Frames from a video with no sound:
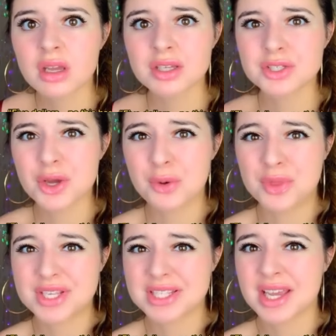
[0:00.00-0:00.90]
No,
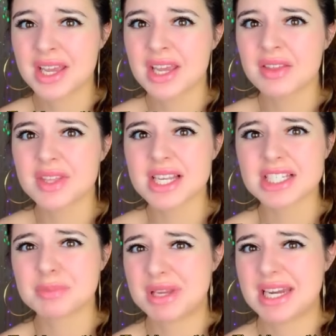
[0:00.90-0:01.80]
this has
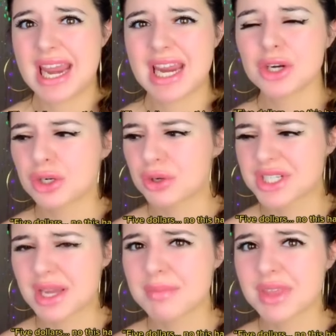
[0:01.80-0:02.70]
to be an error or
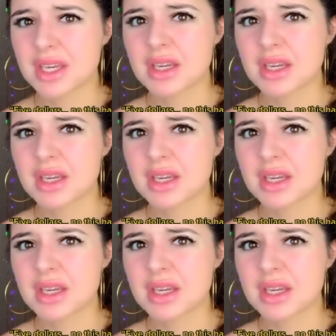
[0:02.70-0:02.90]
something.